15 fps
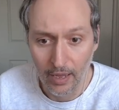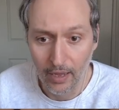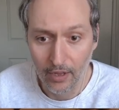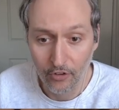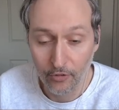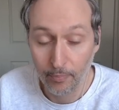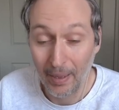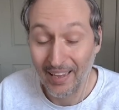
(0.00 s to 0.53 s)

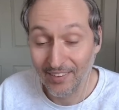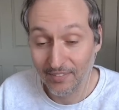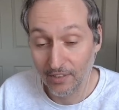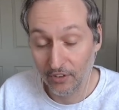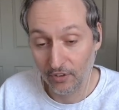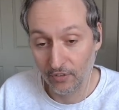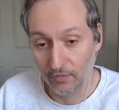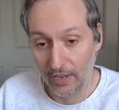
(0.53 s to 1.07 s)
space
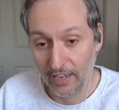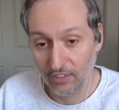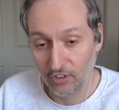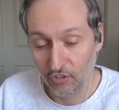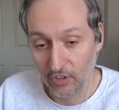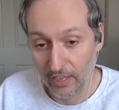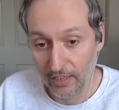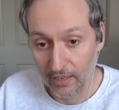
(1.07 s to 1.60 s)
disadvantage
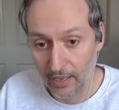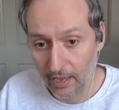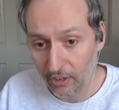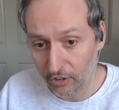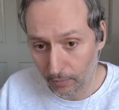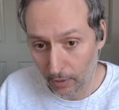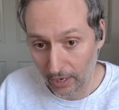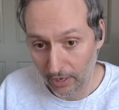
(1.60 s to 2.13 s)
that he has
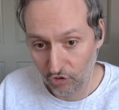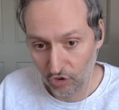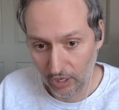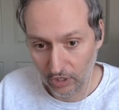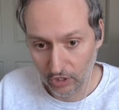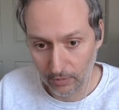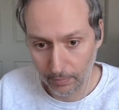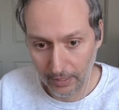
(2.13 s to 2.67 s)
by
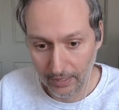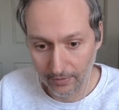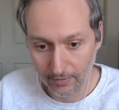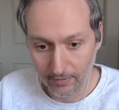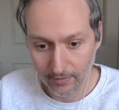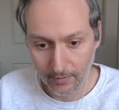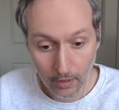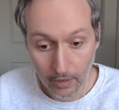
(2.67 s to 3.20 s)
exchanging
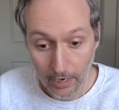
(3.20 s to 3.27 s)
pieces.